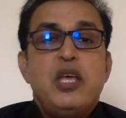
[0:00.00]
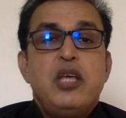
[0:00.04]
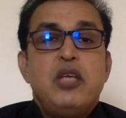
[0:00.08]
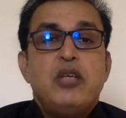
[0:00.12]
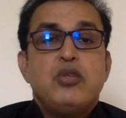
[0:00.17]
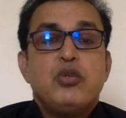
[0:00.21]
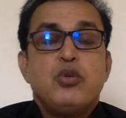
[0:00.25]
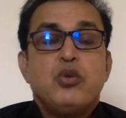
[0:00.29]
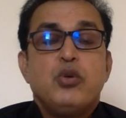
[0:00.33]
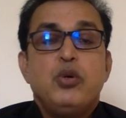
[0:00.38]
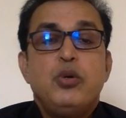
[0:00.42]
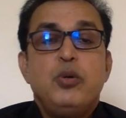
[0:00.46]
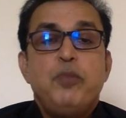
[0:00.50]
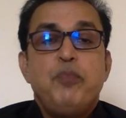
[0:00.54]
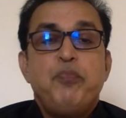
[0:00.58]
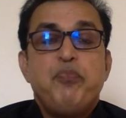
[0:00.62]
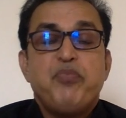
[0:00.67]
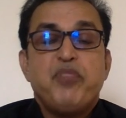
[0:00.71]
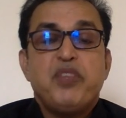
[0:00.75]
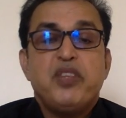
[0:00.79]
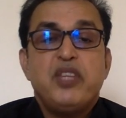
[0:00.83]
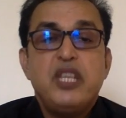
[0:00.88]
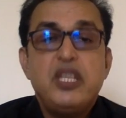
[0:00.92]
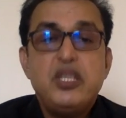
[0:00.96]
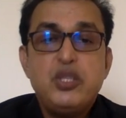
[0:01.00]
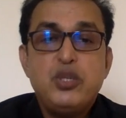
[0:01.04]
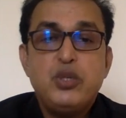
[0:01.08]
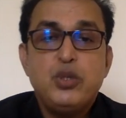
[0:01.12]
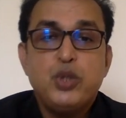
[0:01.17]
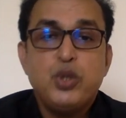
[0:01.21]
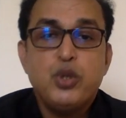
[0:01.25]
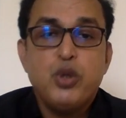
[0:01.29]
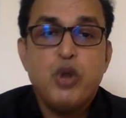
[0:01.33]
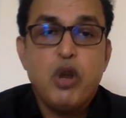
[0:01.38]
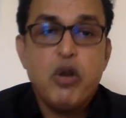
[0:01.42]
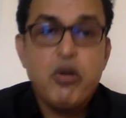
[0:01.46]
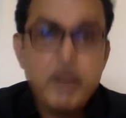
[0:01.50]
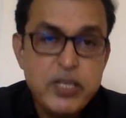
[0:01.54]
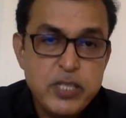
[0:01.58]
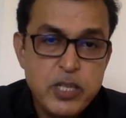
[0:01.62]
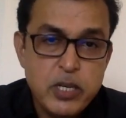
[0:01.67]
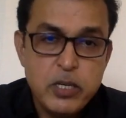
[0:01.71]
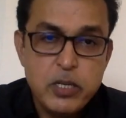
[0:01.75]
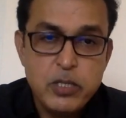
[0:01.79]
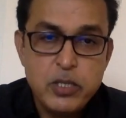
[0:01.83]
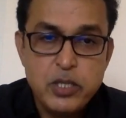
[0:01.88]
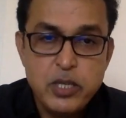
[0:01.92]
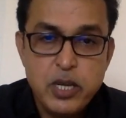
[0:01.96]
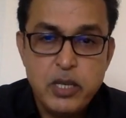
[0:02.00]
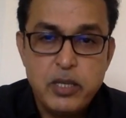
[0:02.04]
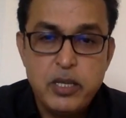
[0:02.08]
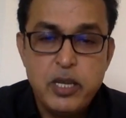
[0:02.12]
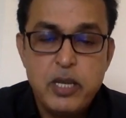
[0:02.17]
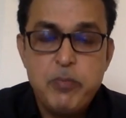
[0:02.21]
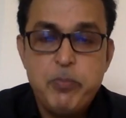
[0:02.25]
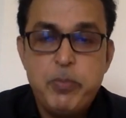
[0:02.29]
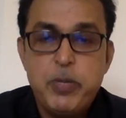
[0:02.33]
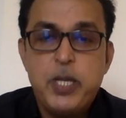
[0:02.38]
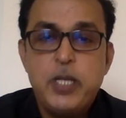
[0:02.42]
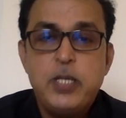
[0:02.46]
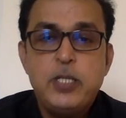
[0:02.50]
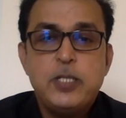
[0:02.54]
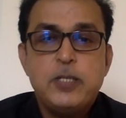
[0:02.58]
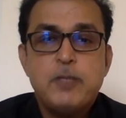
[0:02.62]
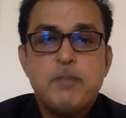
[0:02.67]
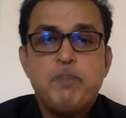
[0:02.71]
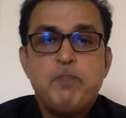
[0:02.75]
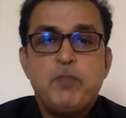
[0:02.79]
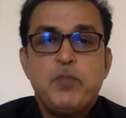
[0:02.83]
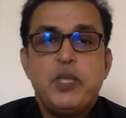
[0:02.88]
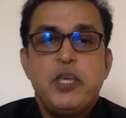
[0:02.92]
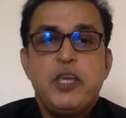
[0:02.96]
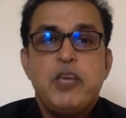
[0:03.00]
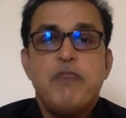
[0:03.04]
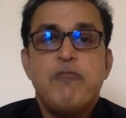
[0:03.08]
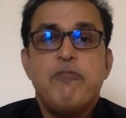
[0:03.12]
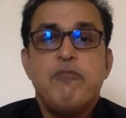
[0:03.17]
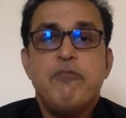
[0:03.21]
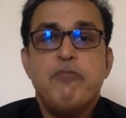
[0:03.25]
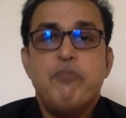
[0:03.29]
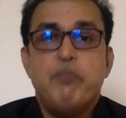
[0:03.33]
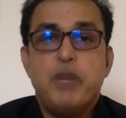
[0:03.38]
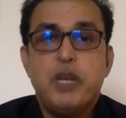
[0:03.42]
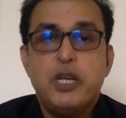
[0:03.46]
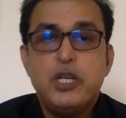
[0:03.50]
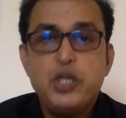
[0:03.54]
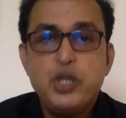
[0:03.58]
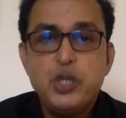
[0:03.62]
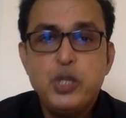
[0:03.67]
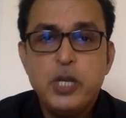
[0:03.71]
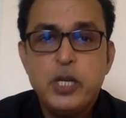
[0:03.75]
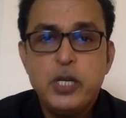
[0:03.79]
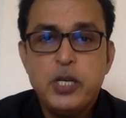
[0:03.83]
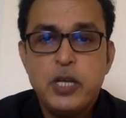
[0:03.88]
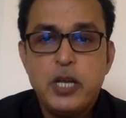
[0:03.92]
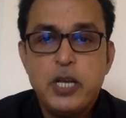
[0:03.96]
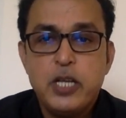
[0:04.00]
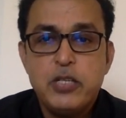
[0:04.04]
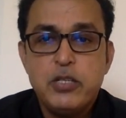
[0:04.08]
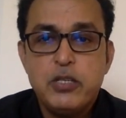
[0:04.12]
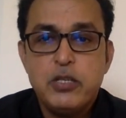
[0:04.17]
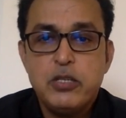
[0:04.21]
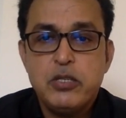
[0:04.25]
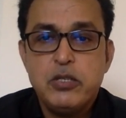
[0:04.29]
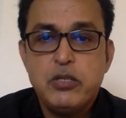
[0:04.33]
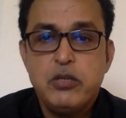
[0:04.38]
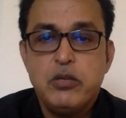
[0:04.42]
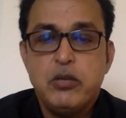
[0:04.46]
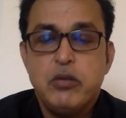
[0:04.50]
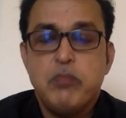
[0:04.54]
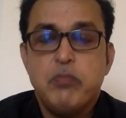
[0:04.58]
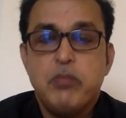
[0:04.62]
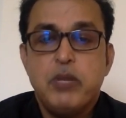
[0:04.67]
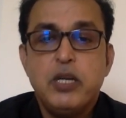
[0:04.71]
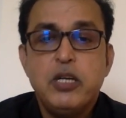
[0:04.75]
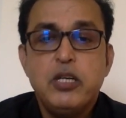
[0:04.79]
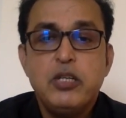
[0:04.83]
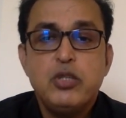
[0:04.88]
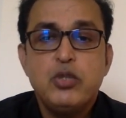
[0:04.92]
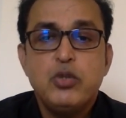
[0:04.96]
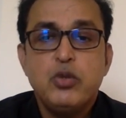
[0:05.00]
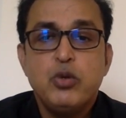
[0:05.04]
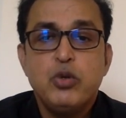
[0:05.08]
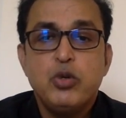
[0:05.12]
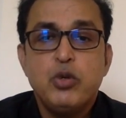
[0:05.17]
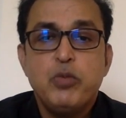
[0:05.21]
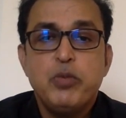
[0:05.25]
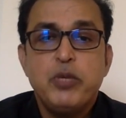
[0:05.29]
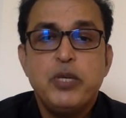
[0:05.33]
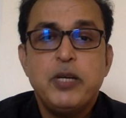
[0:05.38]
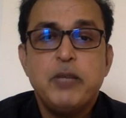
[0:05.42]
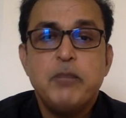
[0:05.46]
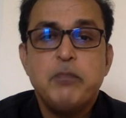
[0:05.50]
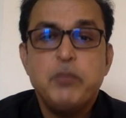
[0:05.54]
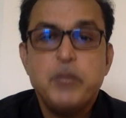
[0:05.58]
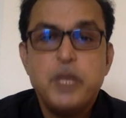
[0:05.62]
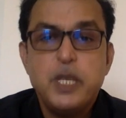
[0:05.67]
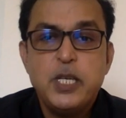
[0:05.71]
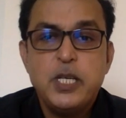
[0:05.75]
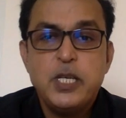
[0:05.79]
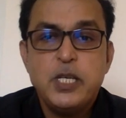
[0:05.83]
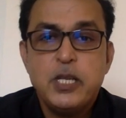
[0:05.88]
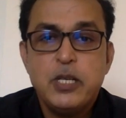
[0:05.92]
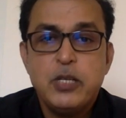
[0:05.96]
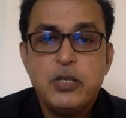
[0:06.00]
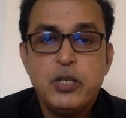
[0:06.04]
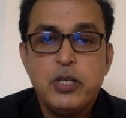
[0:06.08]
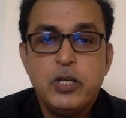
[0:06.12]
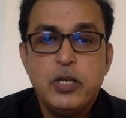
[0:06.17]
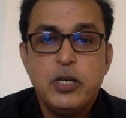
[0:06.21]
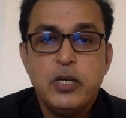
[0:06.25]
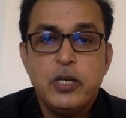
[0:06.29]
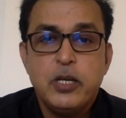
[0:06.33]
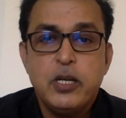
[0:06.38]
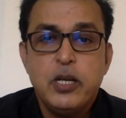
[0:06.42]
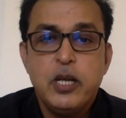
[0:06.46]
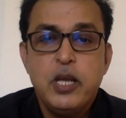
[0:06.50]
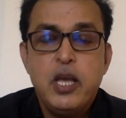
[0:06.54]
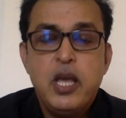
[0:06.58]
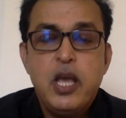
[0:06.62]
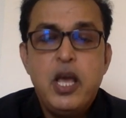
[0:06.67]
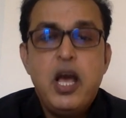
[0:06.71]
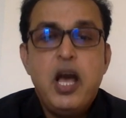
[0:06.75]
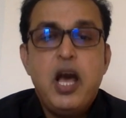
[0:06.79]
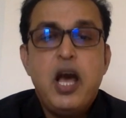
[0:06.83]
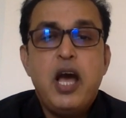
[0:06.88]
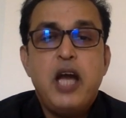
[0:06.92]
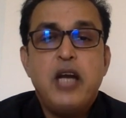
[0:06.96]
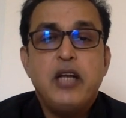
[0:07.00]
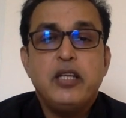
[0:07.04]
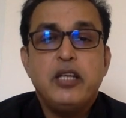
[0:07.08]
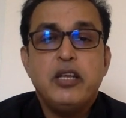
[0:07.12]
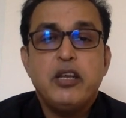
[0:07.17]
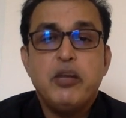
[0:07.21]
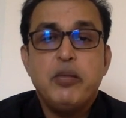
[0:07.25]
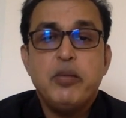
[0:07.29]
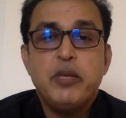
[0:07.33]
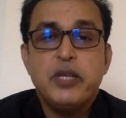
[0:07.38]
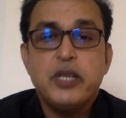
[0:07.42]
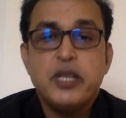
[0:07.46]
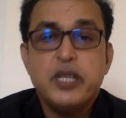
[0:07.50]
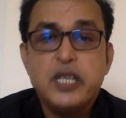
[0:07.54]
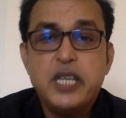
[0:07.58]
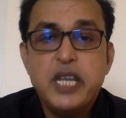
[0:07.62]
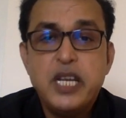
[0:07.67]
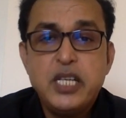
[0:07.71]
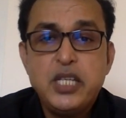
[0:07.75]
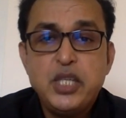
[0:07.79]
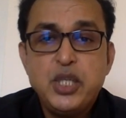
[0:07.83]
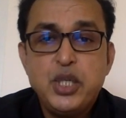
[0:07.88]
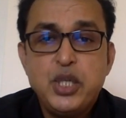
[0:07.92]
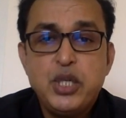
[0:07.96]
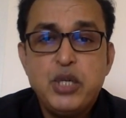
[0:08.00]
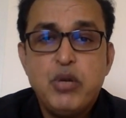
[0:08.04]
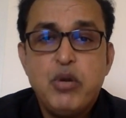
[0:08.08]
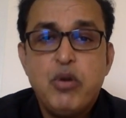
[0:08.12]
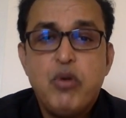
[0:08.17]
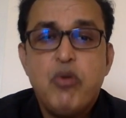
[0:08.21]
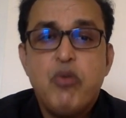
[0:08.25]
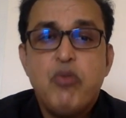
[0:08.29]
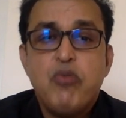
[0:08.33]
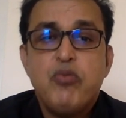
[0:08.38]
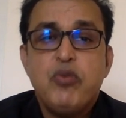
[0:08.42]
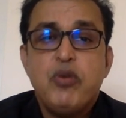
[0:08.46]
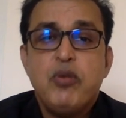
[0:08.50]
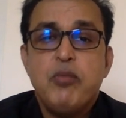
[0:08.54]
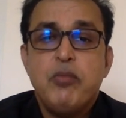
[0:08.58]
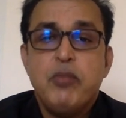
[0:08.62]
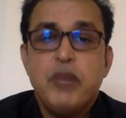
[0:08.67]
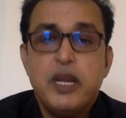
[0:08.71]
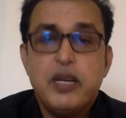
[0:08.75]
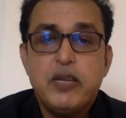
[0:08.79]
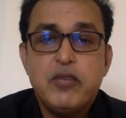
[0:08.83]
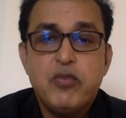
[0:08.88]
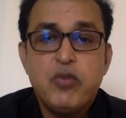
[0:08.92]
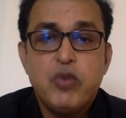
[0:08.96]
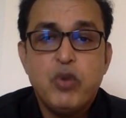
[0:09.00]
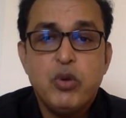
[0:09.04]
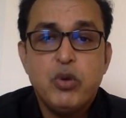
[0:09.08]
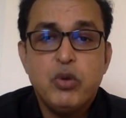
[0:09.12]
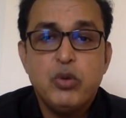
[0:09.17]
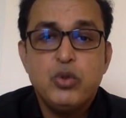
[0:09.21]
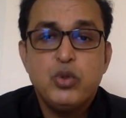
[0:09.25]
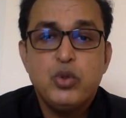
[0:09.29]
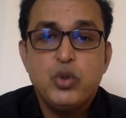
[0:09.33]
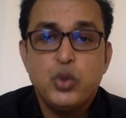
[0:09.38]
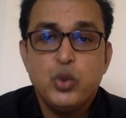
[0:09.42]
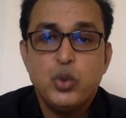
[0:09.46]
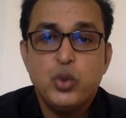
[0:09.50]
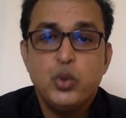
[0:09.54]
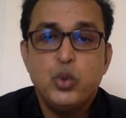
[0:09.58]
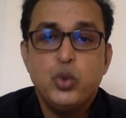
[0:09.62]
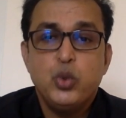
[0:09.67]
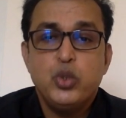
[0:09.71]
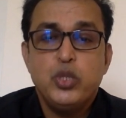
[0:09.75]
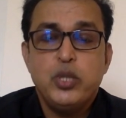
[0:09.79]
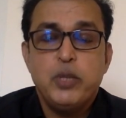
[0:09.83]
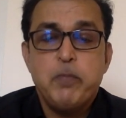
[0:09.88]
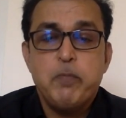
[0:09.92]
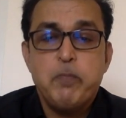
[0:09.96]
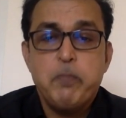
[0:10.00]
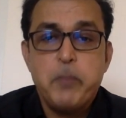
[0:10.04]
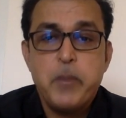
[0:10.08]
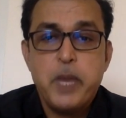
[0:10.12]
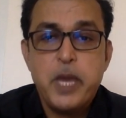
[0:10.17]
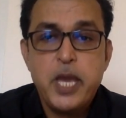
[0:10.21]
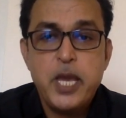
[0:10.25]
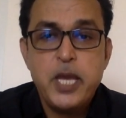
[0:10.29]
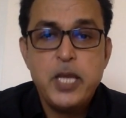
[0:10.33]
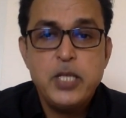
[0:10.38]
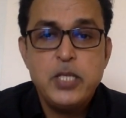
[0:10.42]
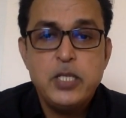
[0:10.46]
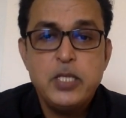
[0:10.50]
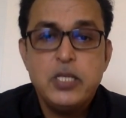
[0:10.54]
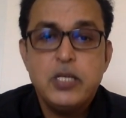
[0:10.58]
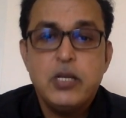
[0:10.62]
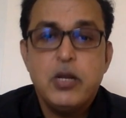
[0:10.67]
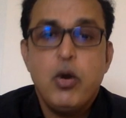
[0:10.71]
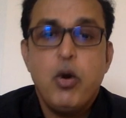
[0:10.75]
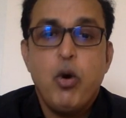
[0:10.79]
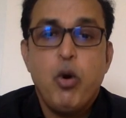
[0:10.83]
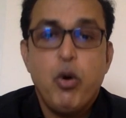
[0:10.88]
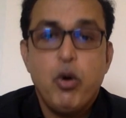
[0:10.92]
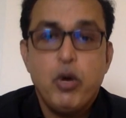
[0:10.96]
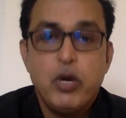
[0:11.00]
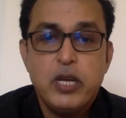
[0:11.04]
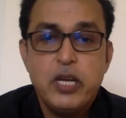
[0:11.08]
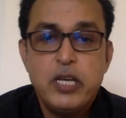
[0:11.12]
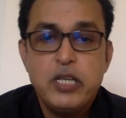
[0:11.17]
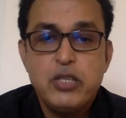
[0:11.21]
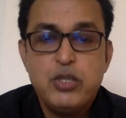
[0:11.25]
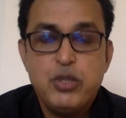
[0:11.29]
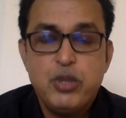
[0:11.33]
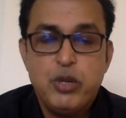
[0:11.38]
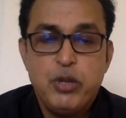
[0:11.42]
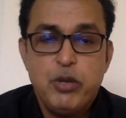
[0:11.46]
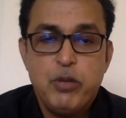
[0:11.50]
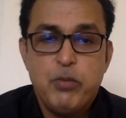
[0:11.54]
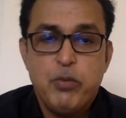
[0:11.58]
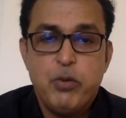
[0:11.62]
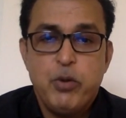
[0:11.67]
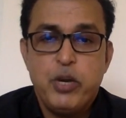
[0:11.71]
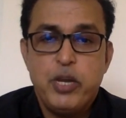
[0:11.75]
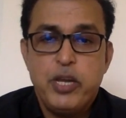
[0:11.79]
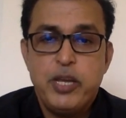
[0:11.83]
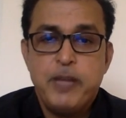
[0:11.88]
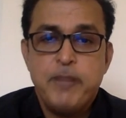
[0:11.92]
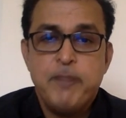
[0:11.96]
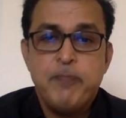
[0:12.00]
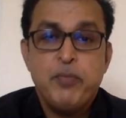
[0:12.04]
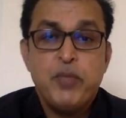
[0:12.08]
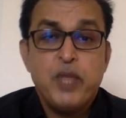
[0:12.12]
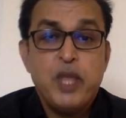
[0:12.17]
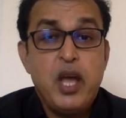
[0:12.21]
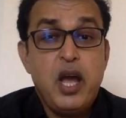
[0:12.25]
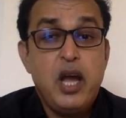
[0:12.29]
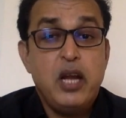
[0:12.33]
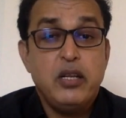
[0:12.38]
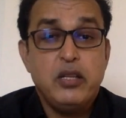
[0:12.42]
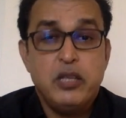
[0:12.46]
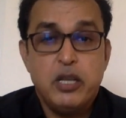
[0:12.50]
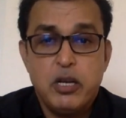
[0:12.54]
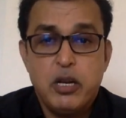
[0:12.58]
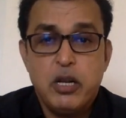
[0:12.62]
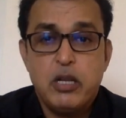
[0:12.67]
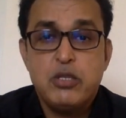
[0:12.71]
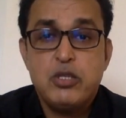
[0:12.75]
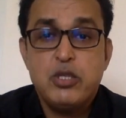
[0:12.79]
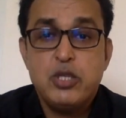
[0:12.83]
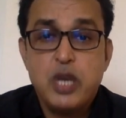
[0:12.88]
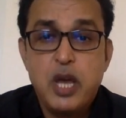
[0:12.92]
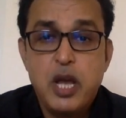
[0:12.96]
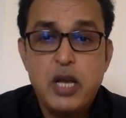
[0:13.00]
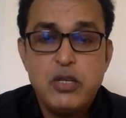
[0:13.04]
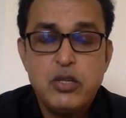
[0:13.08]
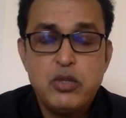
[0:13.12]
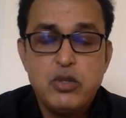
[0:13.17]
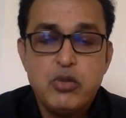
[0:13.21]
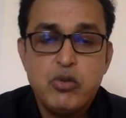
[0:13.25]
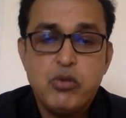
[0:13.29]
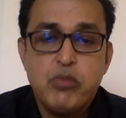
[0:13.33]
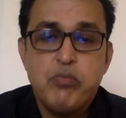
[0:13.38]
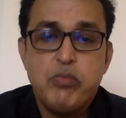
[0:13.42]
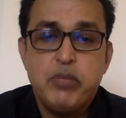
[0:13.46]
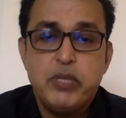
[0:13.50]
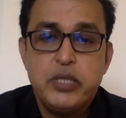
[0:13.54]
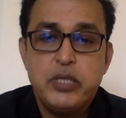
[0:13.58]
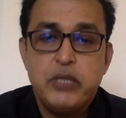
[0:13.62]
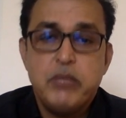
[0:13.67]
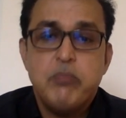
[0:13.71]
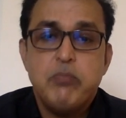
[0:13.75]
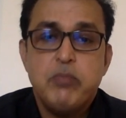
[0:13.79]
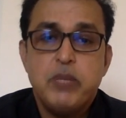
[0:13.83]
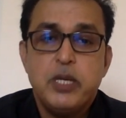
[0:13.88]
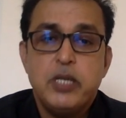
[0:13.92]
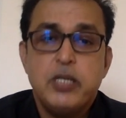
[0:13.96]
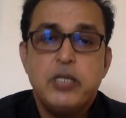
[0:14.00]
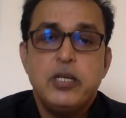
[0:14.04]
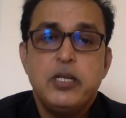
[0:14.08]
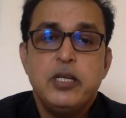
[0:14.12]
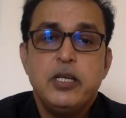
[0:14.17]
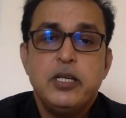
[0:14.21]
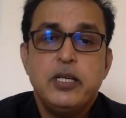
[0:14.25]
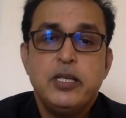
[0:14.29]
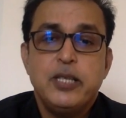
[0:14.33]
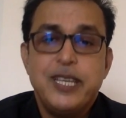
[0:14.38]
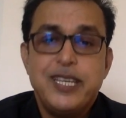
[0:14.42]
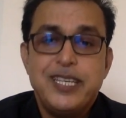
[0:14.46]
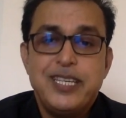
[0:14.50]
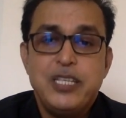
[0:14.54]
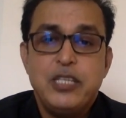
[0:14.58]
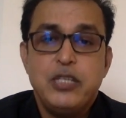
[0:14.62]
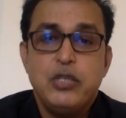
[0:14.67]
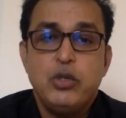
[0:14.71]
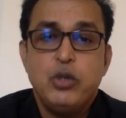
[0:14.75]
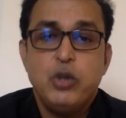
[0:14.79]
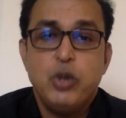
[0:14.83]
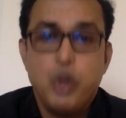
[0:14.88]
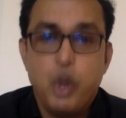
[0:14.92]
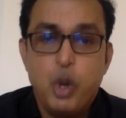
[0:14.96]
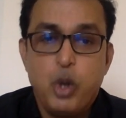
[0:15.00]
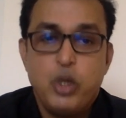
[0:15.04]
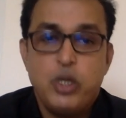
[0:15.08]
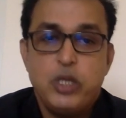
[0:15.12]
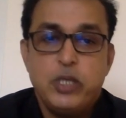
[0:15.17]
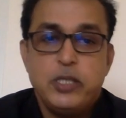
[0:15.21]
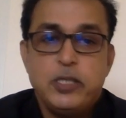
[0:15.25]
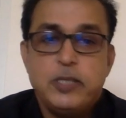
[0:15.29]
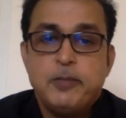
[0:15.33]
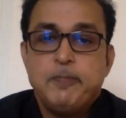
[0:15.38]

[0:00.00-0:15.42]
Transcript: So this you should always understand. That means if blood sugar rises, your blood is going to become thicker and thicker, and there will be a reduction of blood flow through the major organs in your body, and there are chances of blood getting clotted.